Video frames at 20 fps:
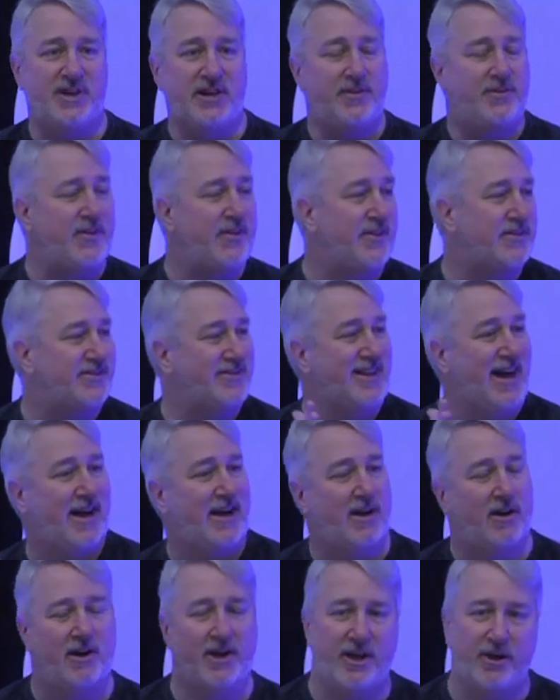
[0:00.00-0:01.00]
anything that's
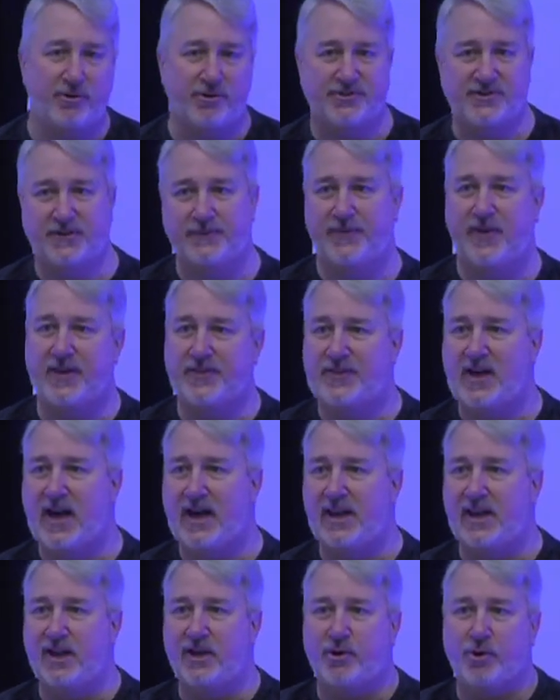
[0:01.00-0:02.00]
not clear or stuff like
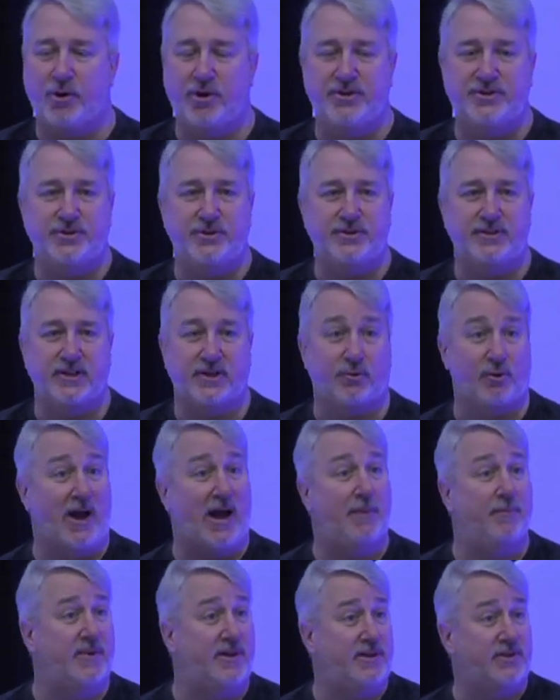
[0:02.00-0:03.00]
that, I encourage you to
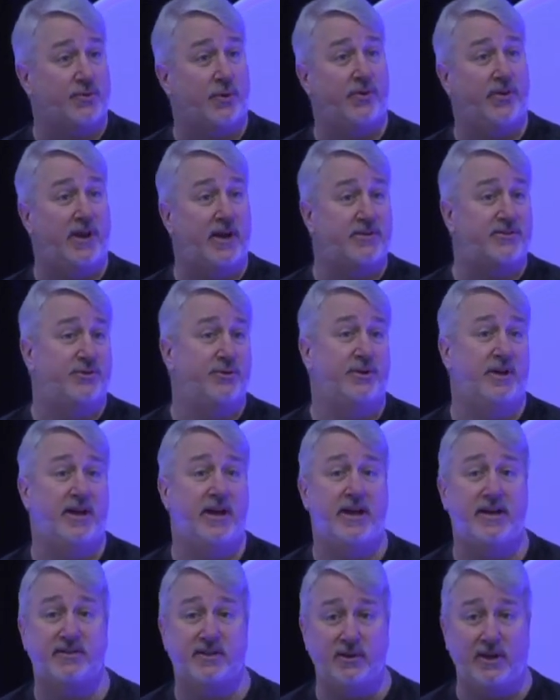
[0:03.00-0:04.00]
grab me during the next two
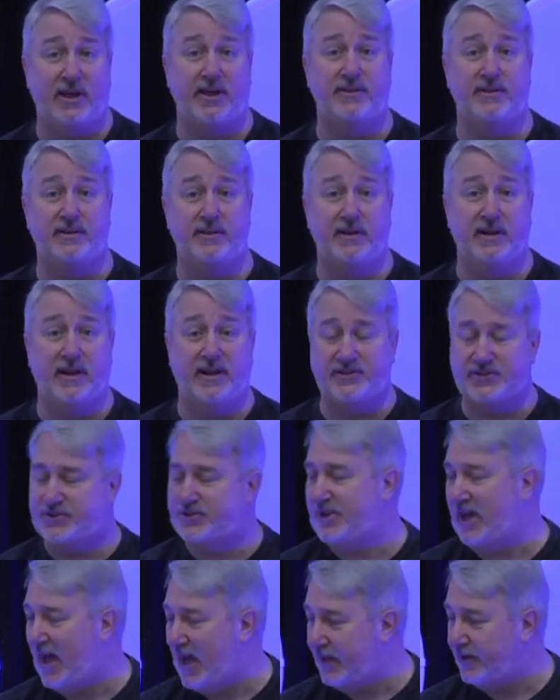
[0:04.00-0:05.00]
days and, and let's
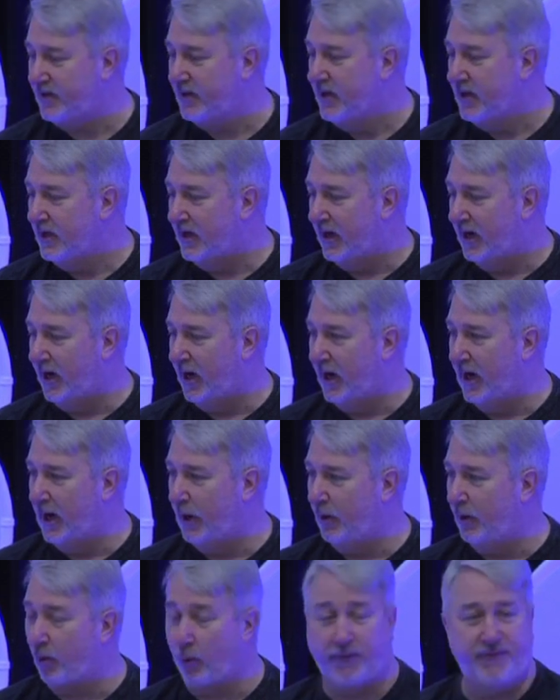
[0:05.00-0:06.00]
chat.
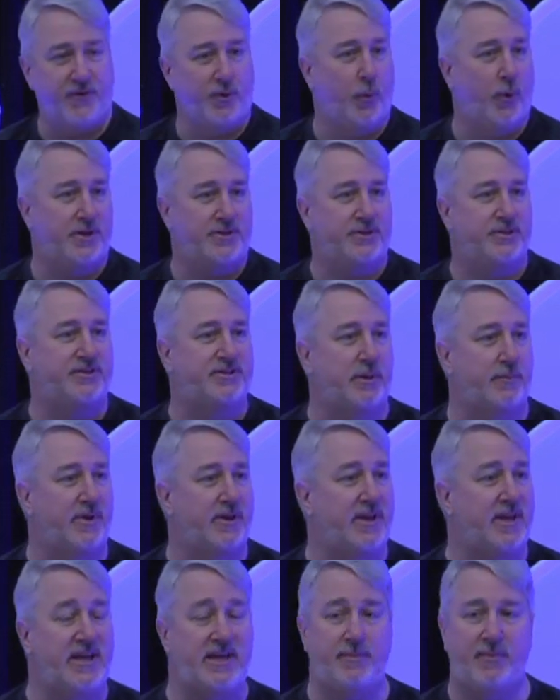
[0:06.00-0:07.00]
Uh, or if you want to, send me
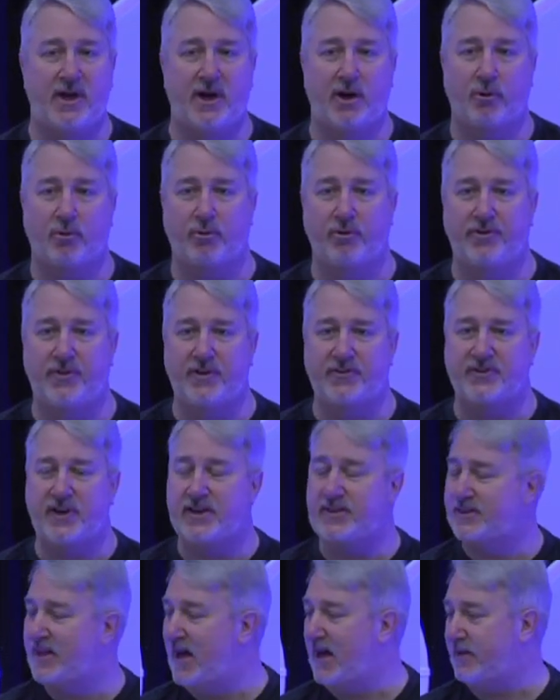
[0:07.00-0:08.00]
an email or things
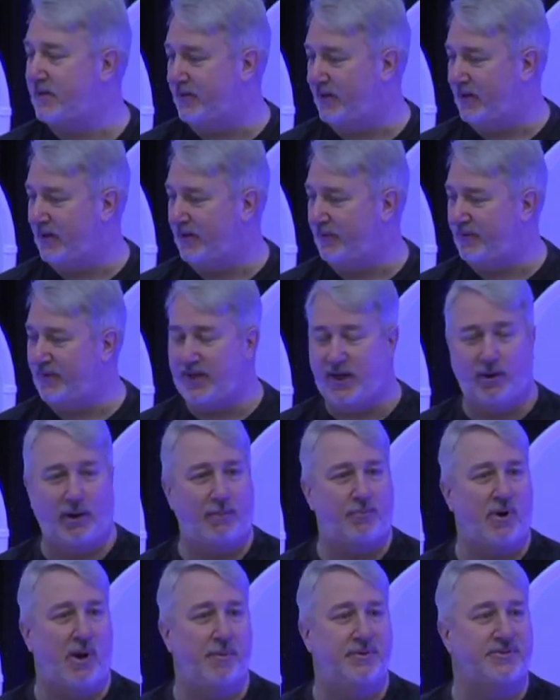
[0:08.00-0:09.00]
like that. Uh, you know, I
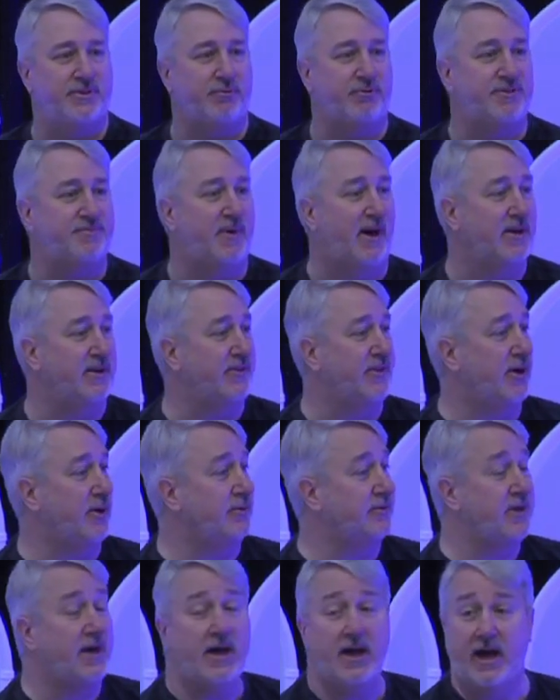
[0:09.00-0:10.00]
promise to respond to
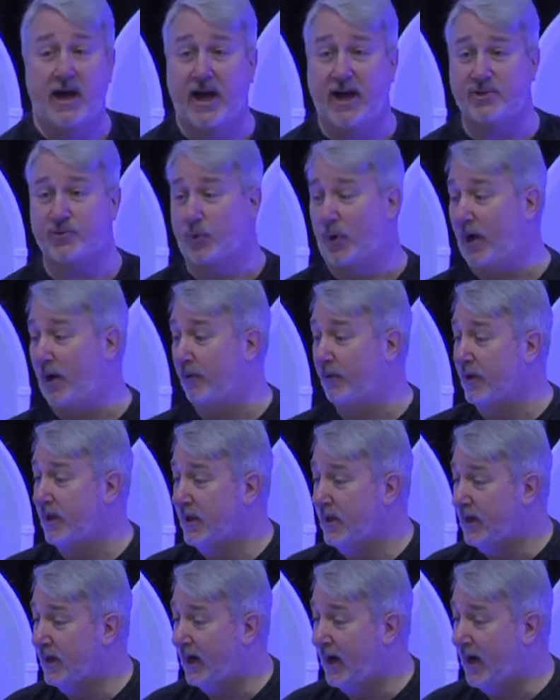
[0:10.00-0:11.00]
those as well.
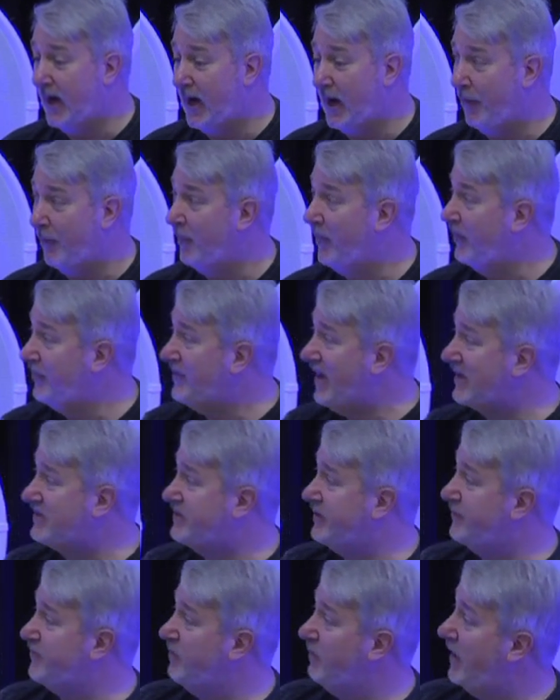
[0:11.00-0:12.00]
Um,
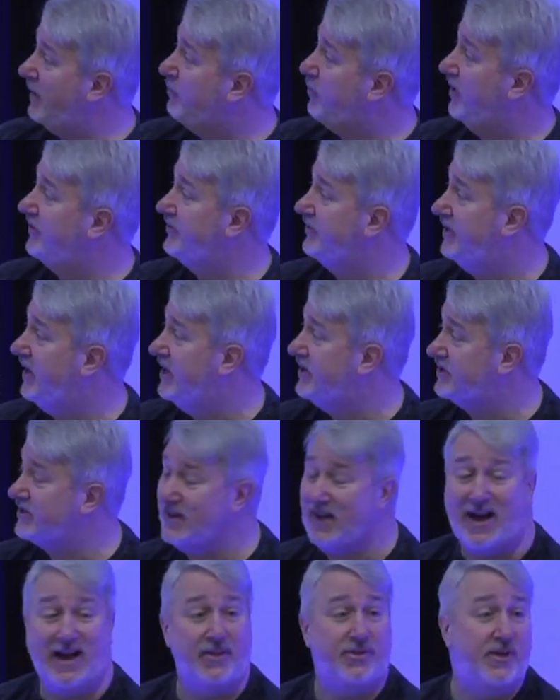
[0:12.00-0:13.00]
that's it for my presentation.
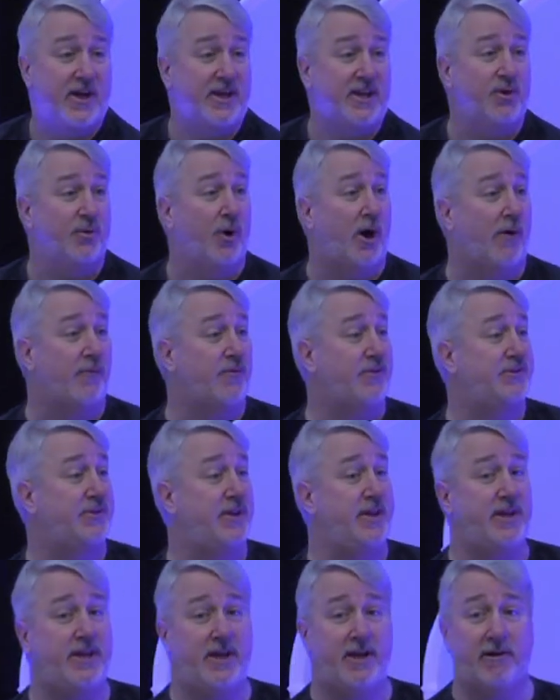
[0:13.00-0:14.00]
I thank you all for
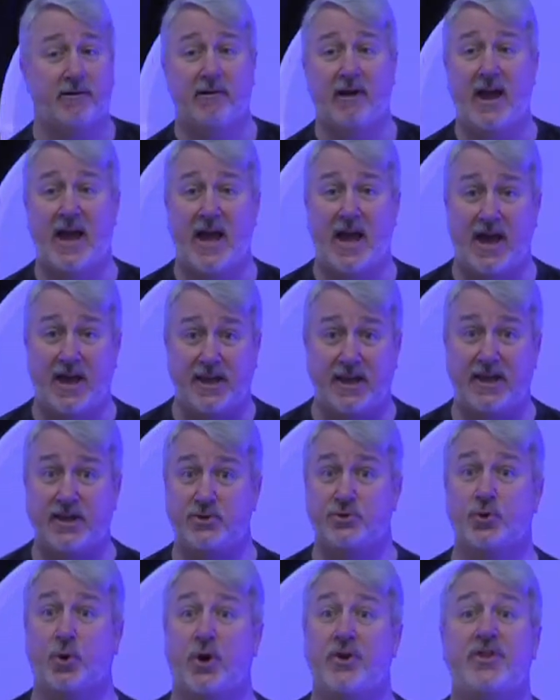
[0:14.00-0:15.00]
sitting here and
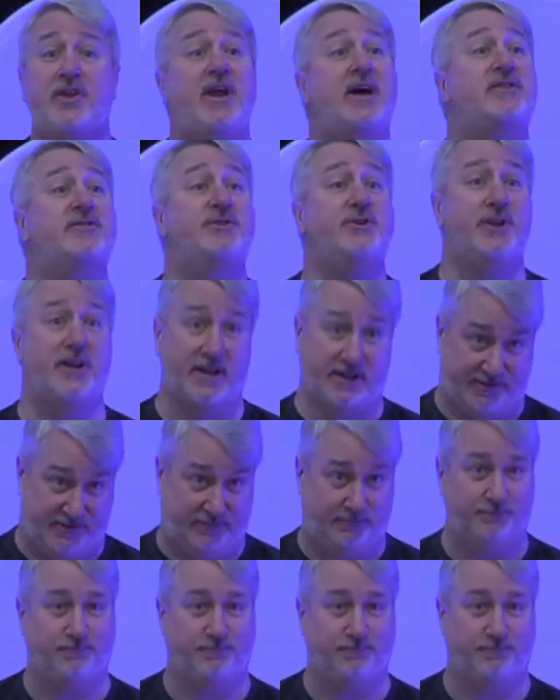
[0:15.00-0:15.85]
enjoy the next two days.